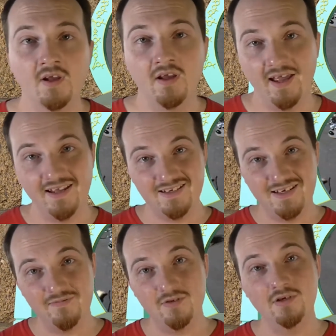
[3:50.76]
And
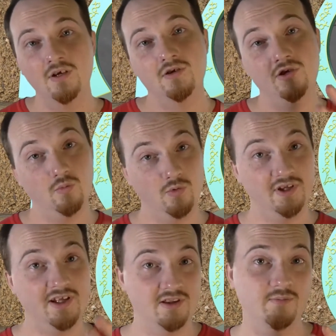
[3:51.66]
given that you want to
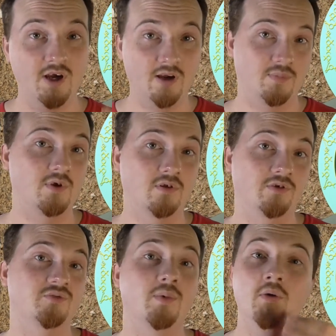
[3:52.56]
get them up
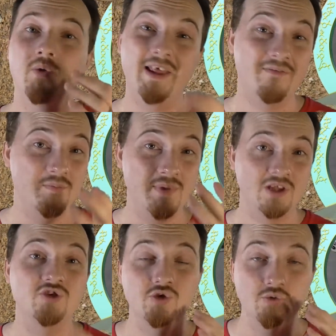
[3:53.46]
close by whatever
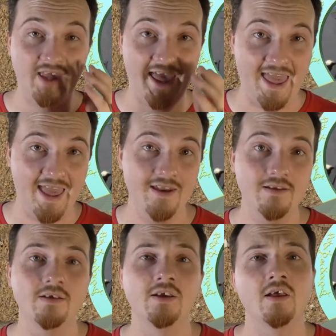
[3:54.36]
means you can,
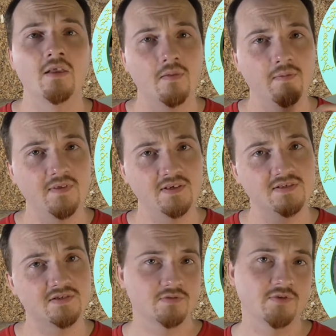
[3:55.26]
this
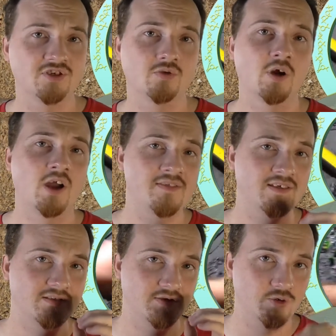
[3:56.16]
is the reason why I
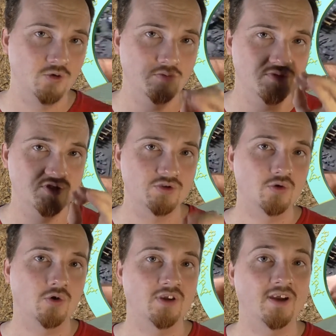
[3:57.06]
think the Tomb
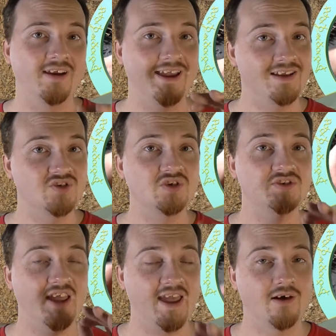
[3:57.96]
Stalker edges
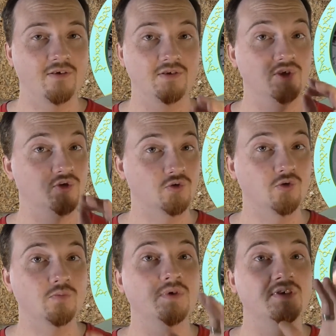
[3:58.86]
out the
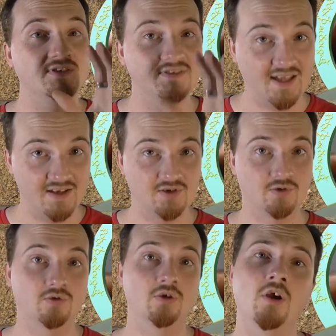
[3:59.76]
Tomb
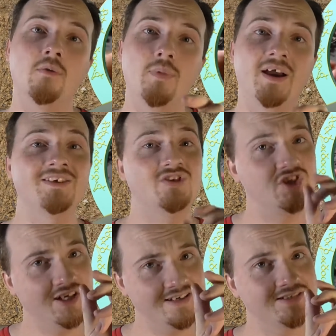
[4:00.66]
Sentinel by
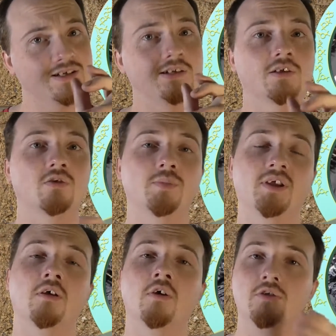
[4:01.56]
just a little bit.
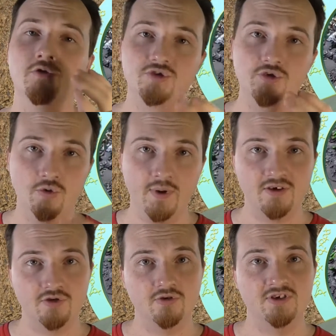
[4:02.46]
Those 2
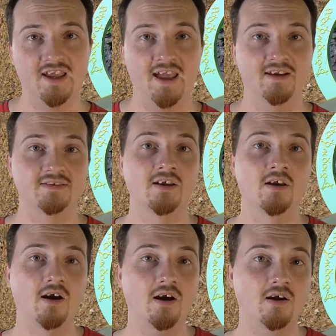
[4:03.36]
extra attacks
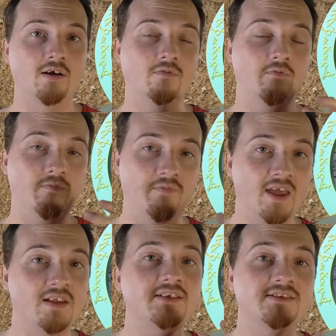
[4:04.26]
are
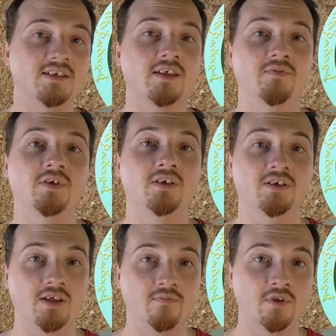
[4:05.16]
fairly significant
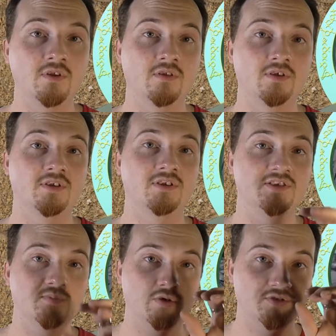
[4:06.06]
given that
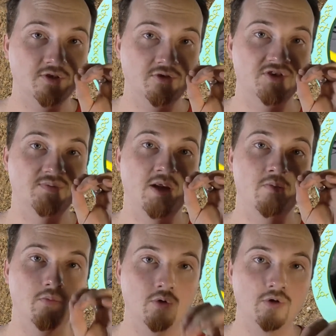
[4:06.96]
this model is going to spend
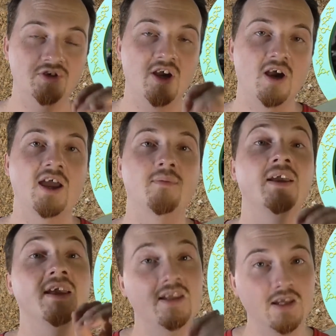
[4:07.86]
more time
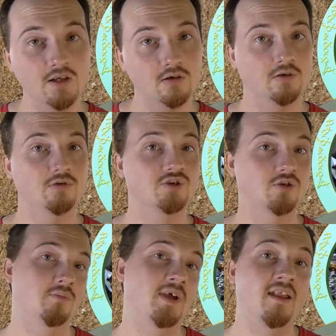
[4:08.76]
in close
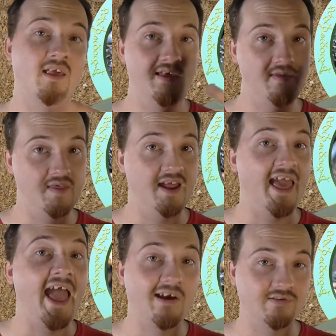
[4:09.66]
combat than
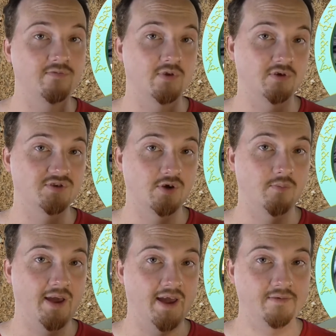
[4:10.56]
out of close
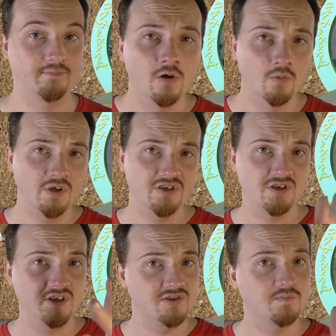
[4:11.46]
combat. Which
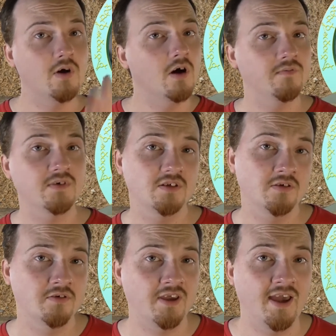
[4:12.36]
is perfectly
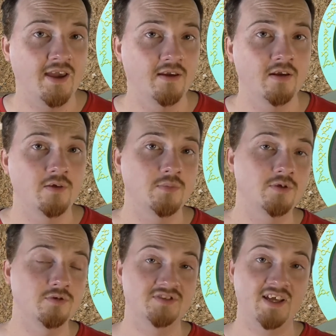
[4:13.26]
okay,
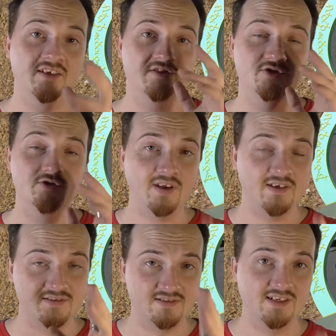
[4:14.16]
because at
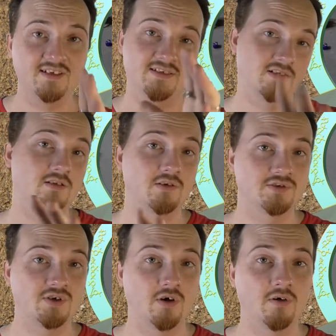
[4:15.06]
strength 6 in
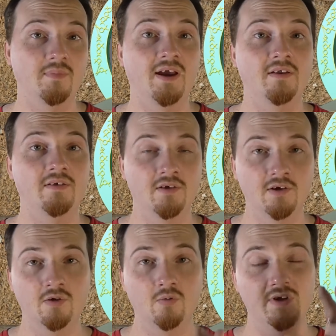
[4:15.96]
close combat,
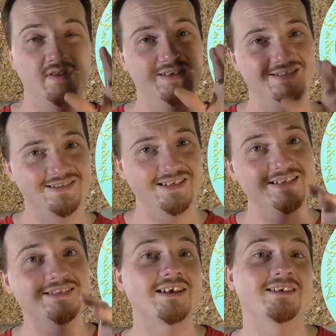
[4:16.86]
with
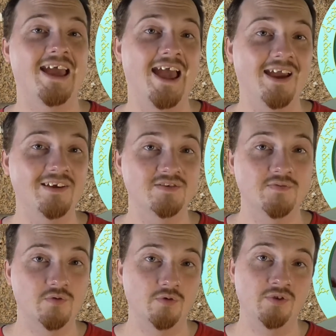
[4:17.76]
6 attacks
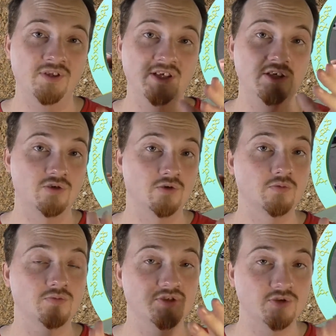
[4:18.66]
for the
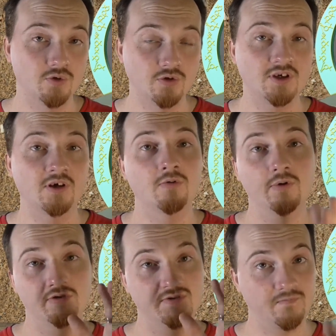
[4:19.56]
Tomb Stalker,
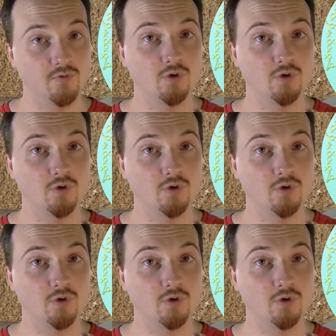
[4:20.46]
whereas 4